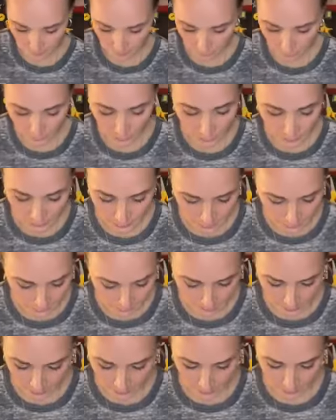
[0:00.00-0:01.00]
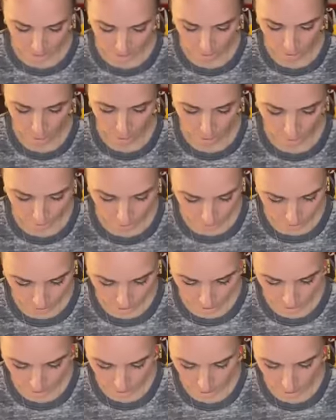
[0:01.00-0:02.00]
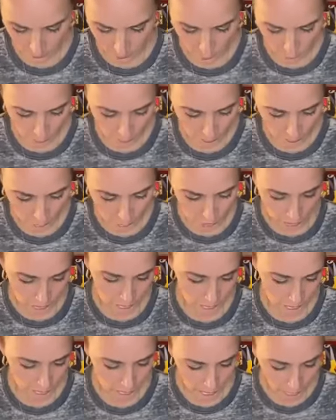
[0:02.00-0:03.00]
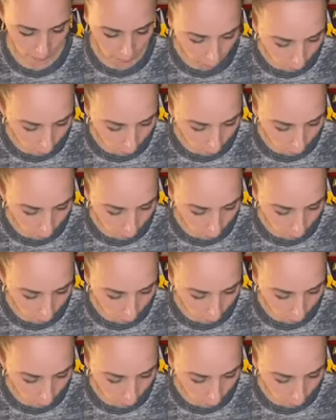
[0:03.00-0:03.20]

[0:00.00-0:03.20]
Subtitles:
If you guys, anybody, if you're ever here and you're watching,